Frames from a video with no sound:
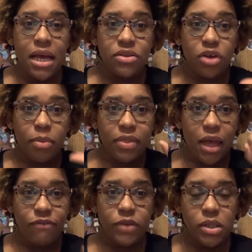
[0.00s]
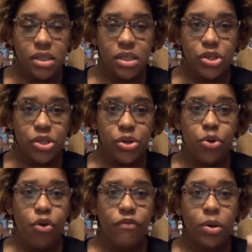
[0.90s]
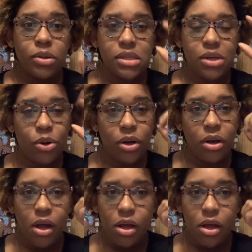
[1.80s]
It's all about that first issue, focusing on